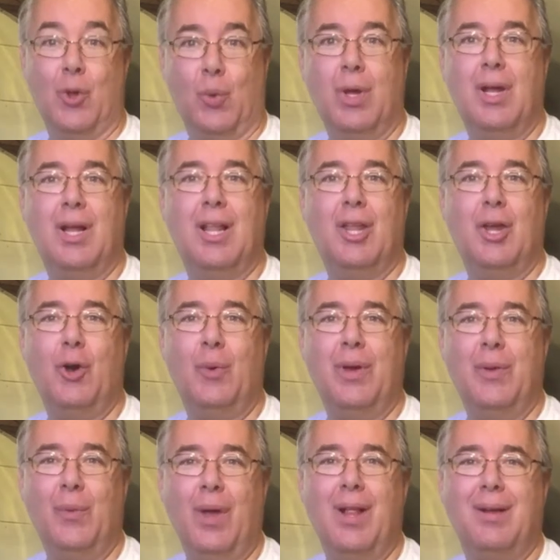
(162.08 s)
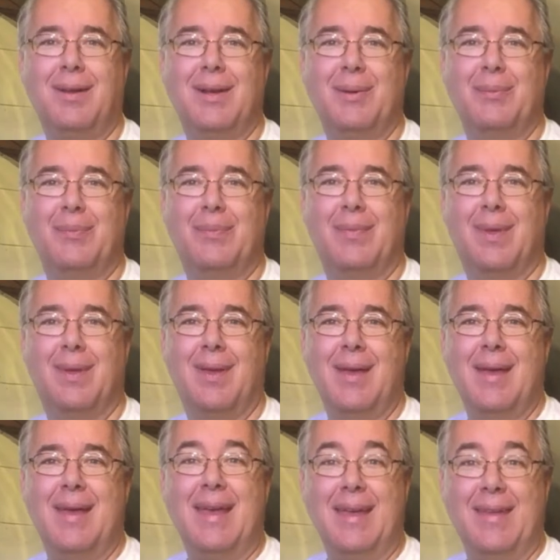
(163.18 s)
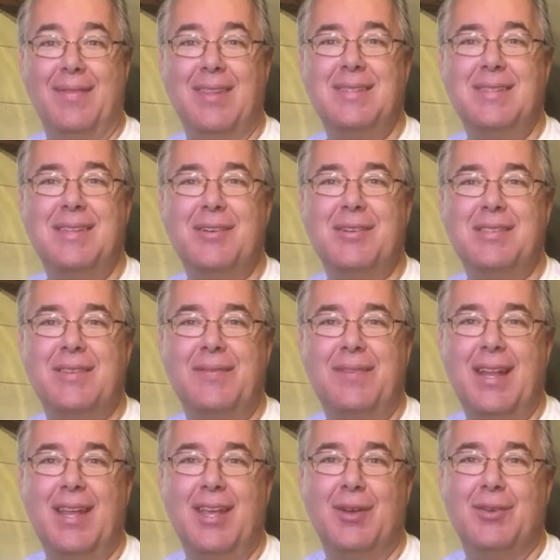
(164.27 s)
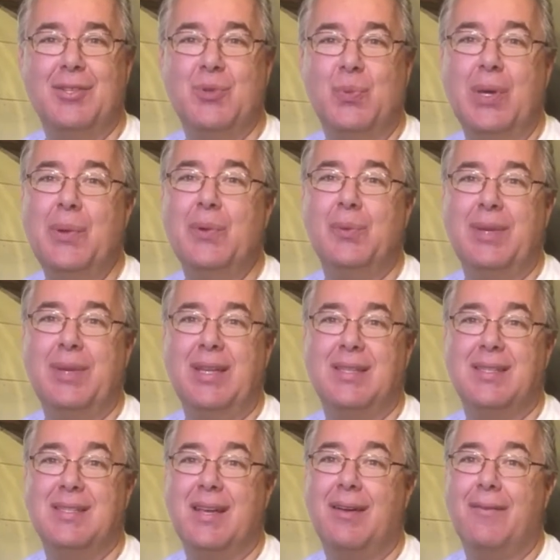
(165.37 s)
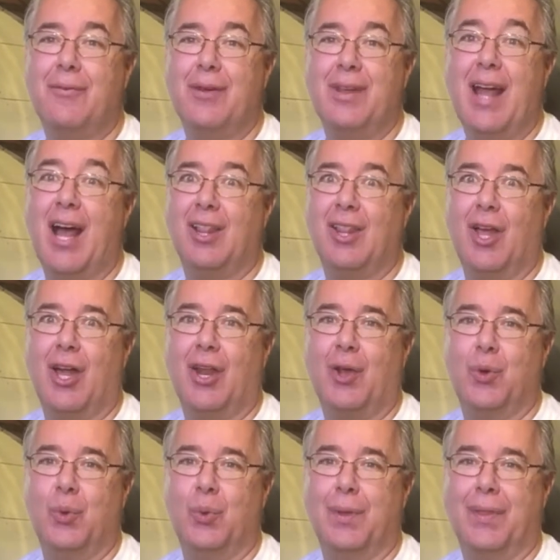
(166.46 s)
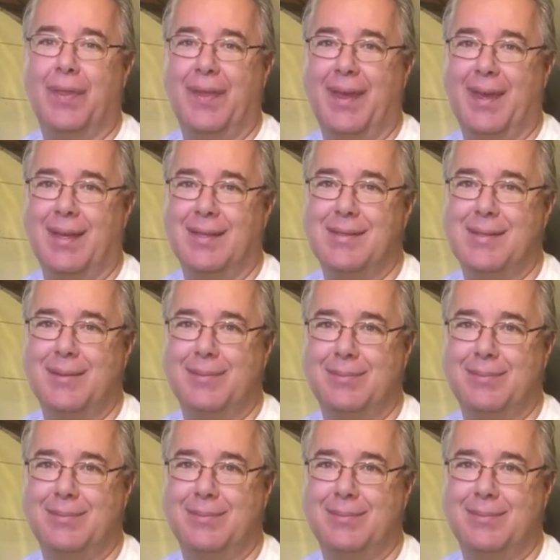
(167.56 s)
Well, hello and welcome. In this series of videos, we will be discovering a lot of cool things.